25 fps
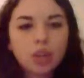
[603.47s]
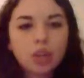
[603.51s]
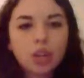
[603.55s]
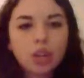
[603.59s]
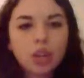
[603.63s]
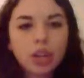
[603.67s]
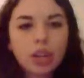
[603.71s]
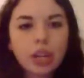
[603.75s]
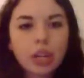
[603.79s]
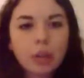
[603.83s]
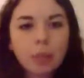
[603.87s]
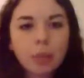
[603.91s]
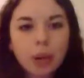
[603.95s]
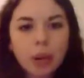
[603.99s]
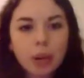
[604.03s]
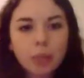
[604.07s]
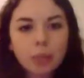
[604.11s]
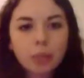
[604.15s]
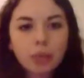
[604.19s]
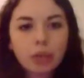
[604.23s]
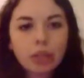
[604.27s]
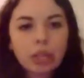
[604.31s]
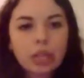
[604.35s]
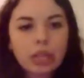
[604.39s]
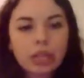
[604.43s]
dirty by
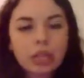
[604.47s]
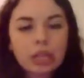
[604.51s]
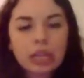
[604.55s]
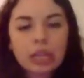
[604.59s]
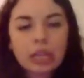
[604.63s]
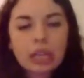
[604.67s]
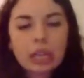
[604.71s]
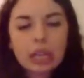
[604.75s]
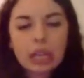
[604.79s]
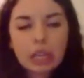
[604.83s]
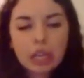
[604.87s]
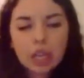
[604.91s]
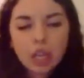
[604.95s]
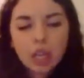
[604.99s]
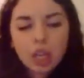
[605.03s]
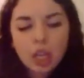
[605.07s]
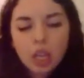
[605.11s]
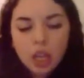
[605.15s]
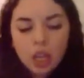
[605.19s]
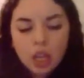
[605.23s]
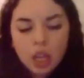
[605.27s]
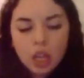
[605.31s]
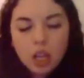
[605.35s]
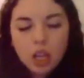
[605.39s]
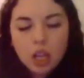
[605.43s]
bookending it
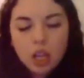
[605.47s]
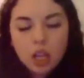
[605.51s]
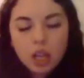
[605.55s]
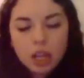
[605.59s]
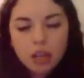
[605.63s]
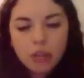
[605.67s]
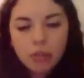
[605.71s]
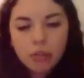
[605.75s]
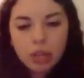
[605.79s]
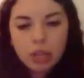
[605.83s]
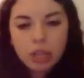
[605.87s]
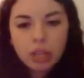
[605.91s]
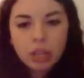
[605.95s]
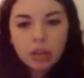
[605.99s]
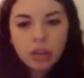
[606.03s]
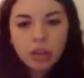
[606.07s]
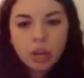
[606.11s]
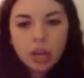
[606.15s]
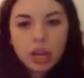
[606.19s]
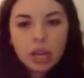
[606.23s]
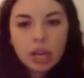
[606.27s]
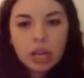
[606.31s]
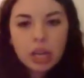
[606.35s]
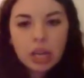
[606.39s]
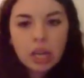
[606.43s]
and
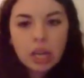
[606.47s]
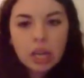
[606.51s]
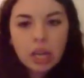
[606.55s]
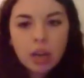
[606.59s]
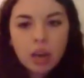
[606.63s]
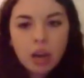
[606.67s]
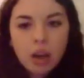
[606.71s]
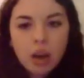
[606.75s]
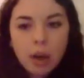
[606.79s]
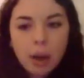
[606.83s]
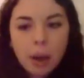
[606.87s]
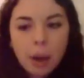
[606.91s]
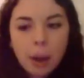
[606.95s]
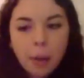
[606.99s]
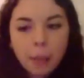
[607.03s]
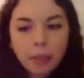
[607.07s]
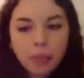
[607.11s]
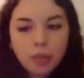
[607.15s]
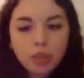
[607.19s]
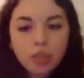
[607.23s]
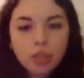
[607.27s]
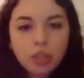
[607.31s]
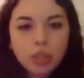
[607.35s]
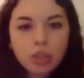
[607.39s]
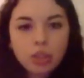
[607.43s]
reiterating it.
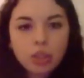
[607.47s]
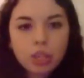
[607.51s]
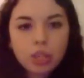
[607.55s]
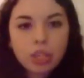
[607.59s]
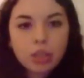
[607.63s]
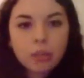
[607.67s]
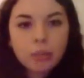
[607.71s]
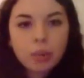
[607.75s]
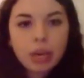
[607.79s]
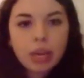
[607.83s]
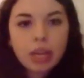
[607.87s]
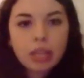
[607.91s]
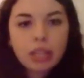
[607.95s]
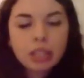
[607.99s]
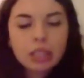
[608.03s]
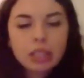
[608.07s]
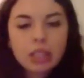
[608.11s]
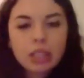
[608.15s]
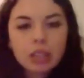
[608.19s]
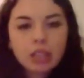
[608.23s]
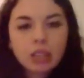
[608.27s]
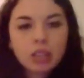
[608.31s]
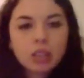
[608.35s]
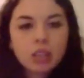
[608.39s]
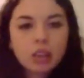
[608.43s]
Using 3D space,
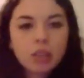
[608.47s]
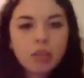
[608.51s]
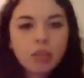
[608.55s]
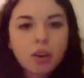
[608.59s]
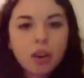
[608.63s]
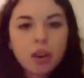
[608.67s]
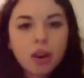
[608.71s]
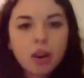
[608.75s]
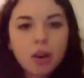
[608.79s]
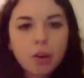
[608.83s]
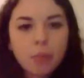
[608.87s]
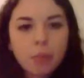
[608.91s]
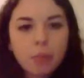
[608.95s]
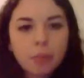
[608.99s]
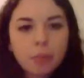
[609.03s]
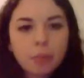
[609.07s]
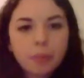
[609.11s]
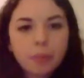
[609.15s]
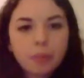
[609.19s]
setting stuff up,